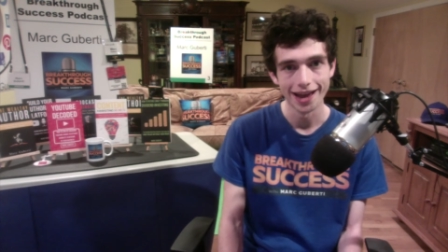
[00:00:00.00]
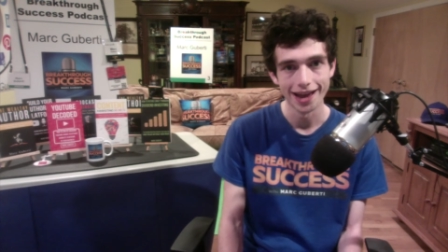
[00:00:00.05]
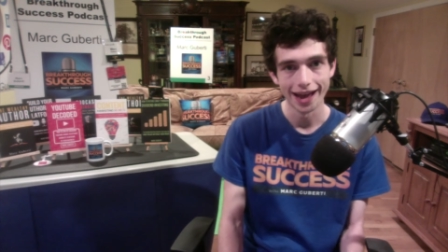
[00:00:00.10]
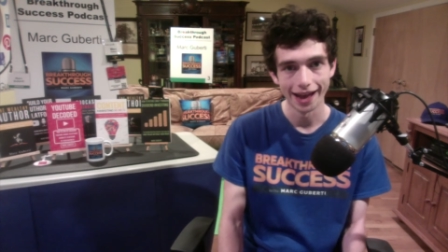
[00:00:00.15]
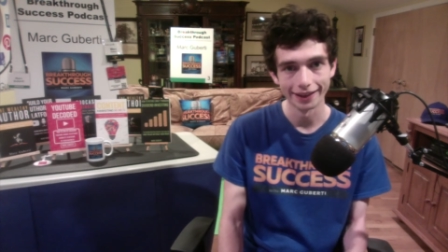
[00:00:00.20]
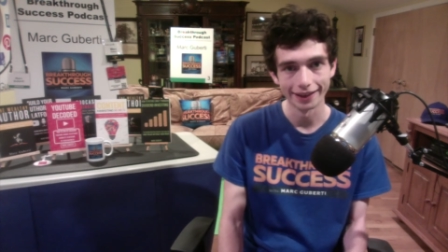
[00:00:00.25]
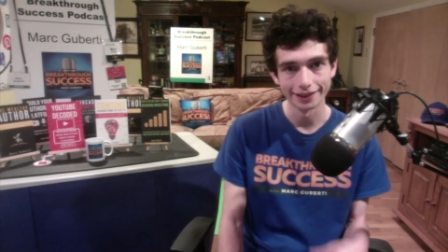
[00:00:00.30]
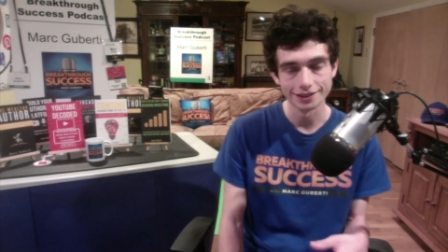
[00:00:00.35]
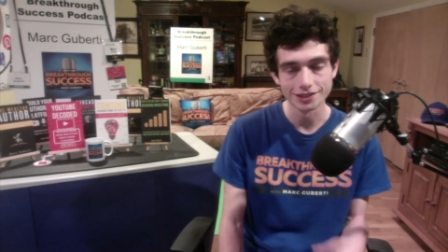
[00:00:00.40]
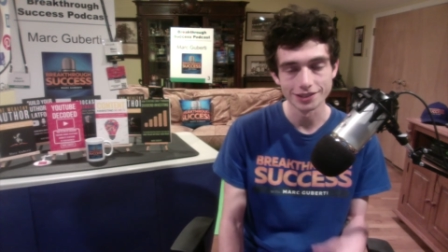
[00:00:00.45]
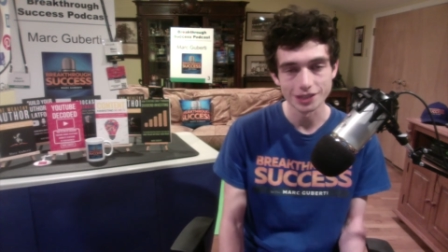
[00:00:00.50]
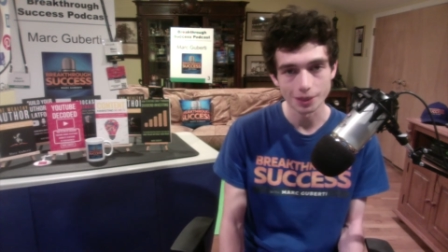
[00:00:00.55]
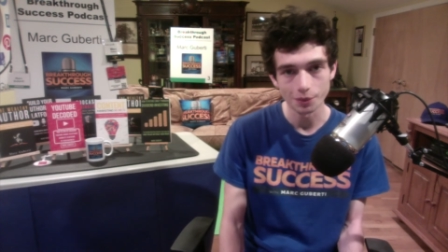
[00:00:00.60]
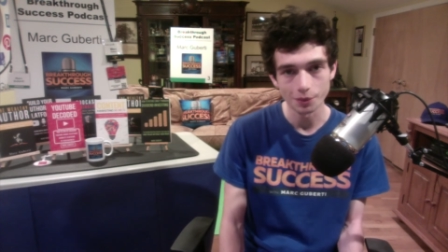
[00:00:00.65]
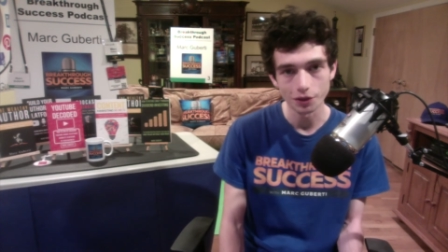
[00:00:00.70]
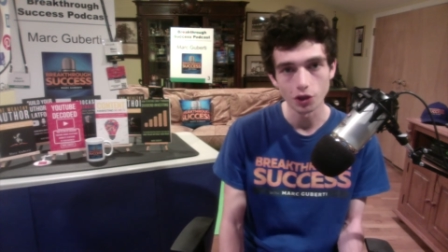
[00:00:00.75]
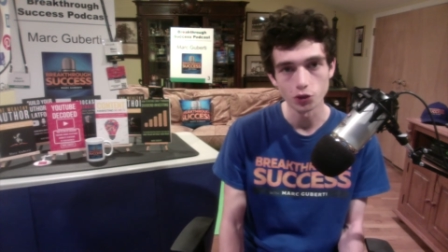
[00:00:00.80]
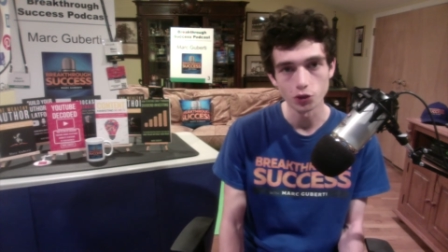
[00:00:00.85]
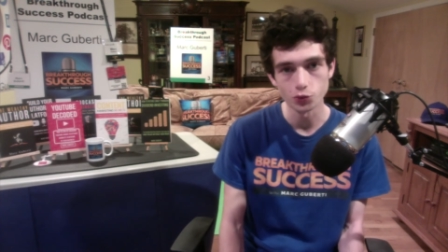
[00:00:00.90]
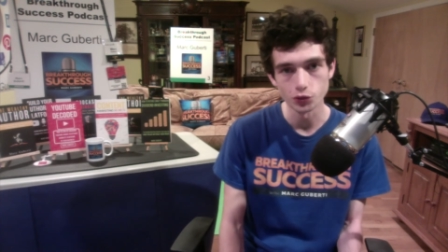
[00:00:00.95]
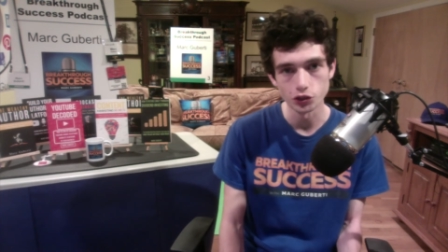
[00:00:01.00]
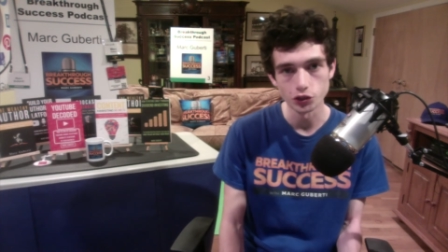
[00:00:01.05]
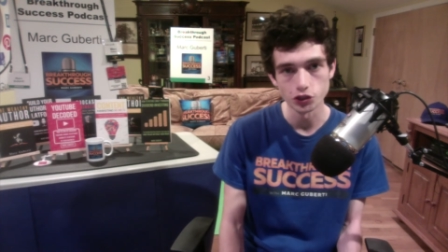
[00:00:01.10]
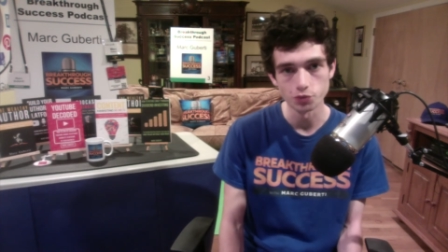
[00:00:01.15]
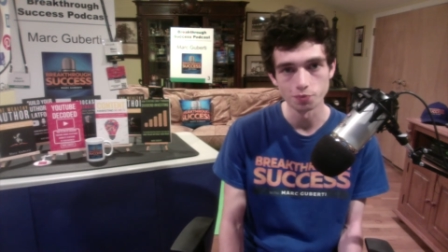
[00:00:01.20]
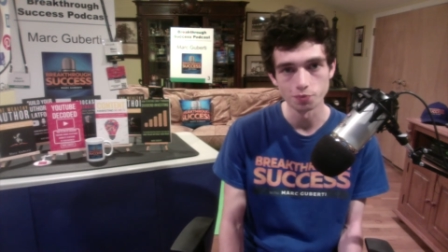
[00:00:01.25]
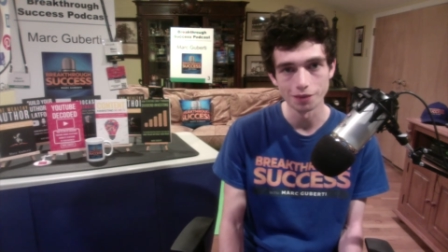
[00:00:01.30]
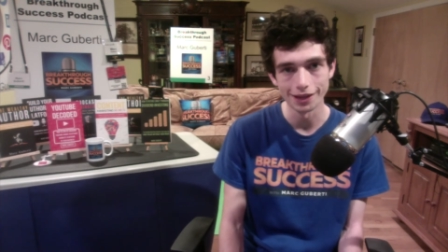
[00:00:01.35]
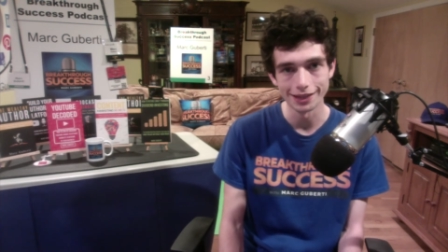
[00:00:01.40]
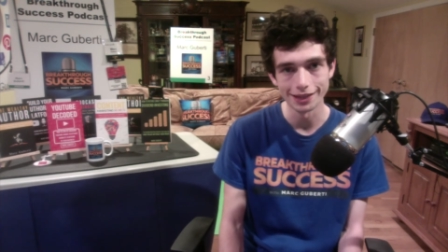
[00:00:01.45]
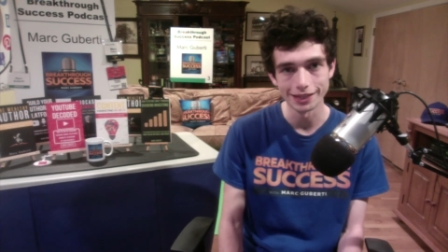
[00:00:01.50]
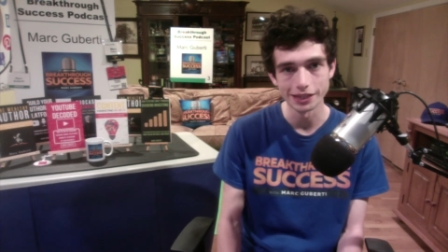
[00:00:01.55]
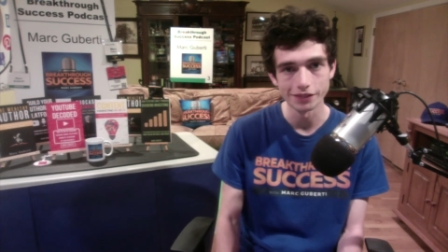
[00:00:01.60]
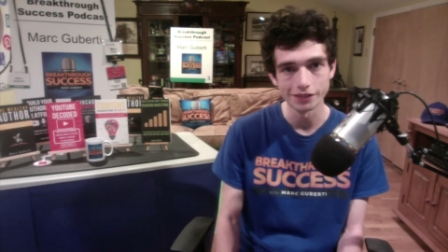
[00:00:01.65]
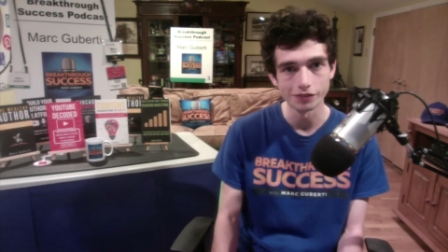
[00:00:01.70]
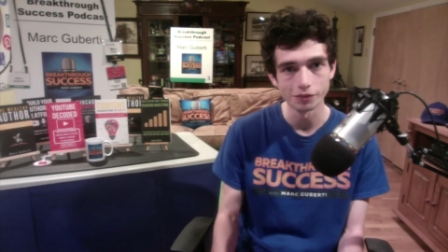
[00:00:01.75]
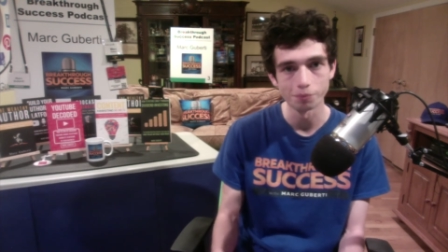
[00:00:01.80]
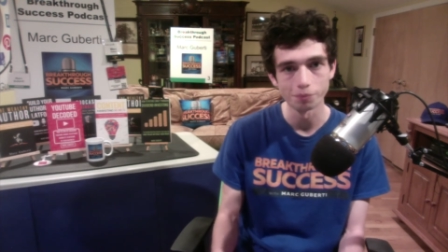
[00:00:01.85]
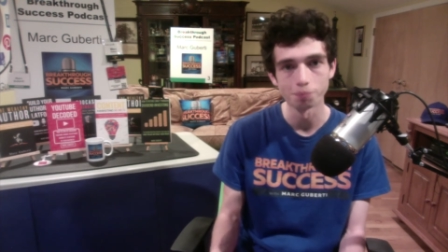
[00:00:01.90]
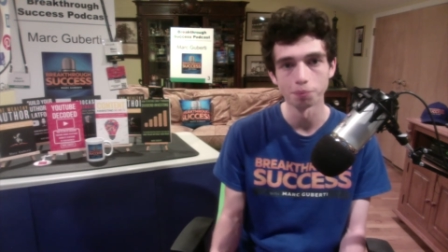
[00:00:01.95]
and then some of those readers may
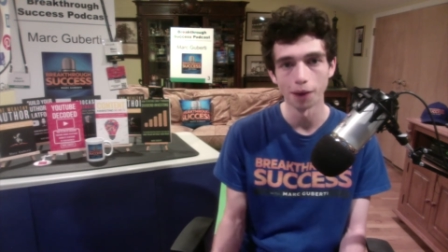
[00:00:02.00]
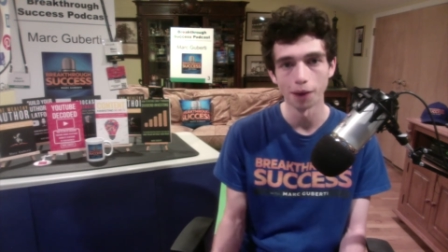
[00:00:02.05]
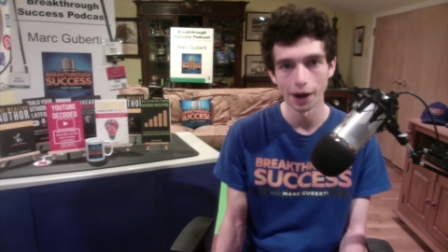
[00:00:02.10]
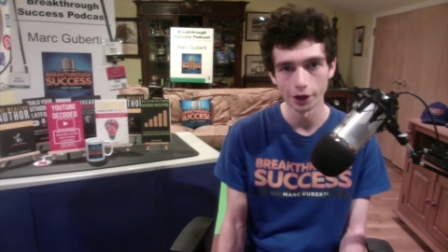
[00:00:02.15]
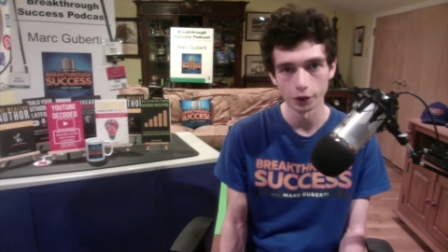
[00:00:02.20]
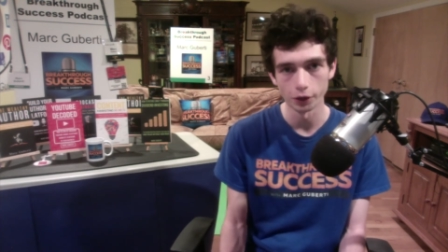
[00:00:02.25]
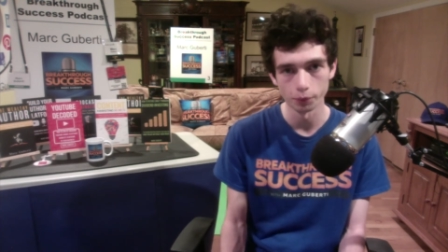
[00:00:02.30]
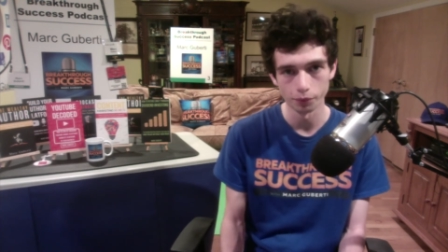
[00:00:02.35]
even buy your